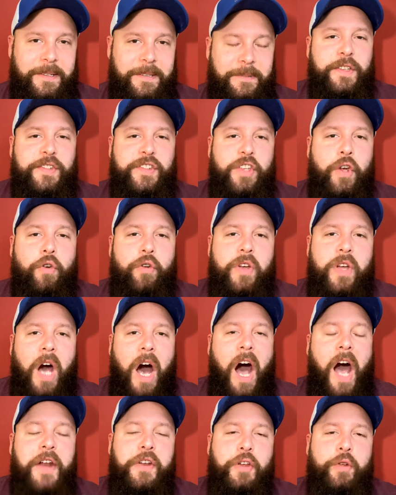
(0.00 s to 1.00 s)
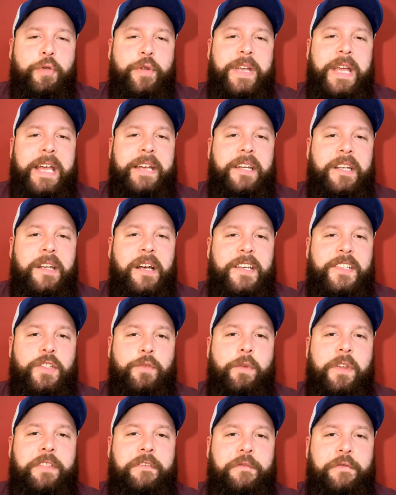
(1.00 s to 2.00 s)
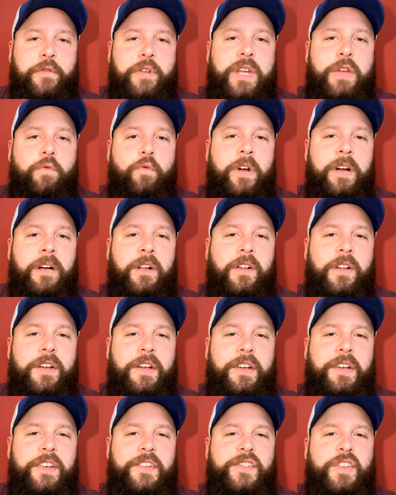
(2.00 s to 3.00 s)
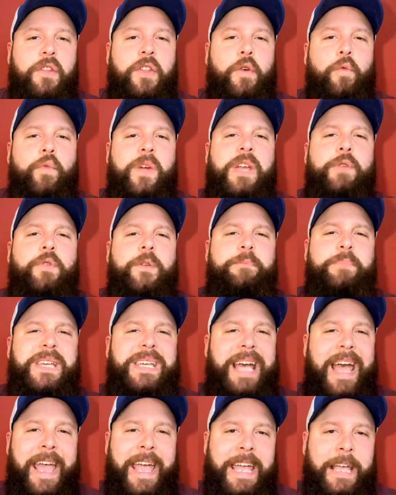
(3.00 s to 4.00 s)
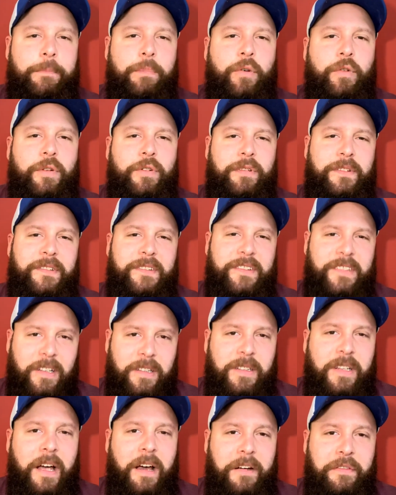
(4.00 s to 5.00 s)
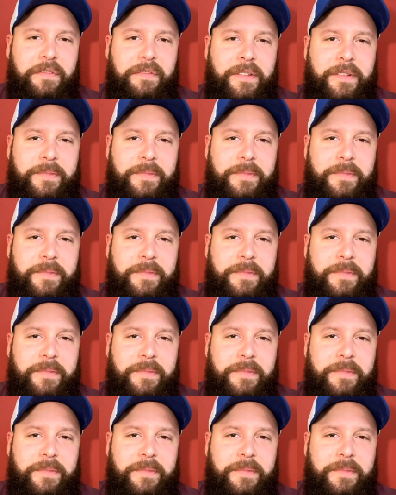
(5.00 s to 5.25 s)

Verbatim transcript: So God created us with free will so that we would be able to love.